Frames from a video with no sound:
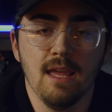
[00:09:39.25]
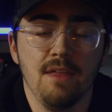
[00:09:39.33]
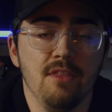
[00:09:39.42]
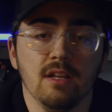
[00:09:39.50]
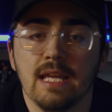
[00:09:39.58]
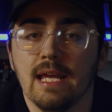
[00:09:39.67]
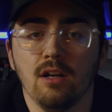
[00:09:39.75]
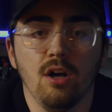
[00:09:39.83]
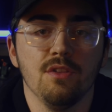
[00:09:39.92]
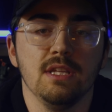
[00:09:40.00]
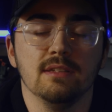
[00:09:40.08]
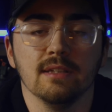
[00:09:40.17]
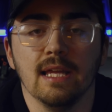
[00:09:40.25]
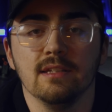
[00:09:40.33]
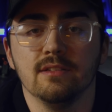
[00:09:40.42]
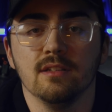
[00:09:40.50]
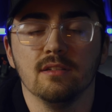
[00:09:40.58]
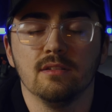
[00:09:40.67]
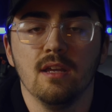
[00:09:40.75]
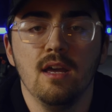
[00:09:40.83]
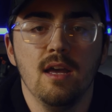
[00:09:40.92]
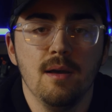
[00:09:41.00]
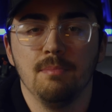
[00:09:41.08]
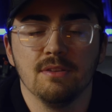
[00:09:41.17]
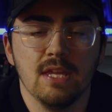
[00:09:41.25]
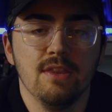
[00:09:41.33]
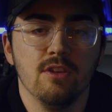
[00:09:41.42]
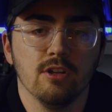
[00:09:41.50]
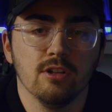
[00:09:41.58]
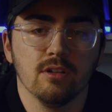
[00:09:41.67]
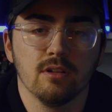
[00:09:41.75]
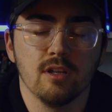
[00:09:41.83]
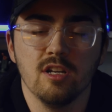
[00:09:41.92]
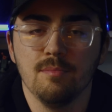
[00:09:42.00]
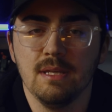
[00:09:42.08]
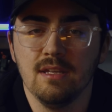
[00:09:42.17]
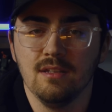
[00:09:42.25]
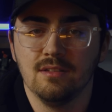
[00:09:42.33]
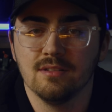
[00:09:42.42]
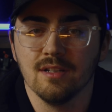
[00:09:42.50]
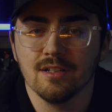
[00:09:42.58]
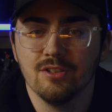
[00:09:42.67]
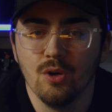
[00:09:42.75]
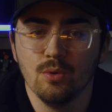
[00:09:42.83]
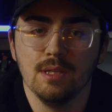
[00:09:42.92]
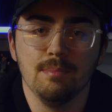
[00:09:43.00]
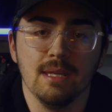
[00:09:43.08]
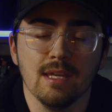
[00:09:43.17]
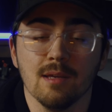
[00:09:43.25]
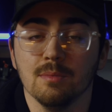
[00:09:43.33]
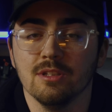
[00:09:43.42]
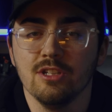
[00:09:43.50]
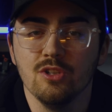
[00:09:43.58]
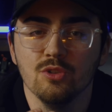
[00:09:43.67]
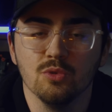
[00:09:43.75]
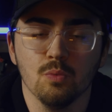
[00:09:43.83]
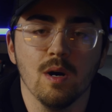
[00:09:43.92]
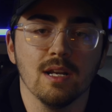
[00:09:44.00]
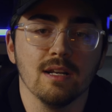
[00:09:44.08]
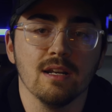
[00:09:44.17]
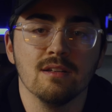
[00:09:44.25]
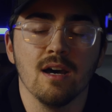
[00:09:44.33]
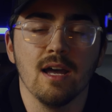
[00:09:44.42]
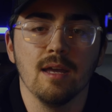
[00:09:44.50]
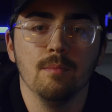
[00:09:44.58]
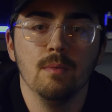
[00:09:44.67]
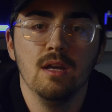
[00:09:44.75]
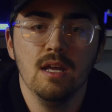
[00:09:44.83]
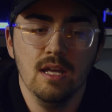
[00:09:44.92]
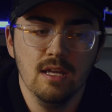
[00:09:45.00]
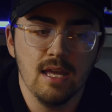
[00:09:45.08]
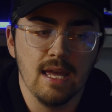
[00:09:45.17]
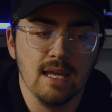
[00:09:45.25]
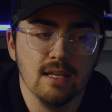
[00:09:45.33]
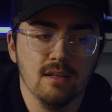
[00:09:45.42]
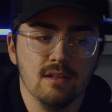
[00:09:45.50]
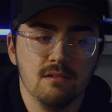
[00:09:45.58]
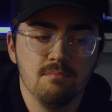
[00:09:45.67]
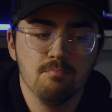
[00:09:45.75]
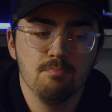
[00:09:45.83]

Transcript: and they'll get all these lenses, but then they're going to be stuck to only being able to use one at a time. And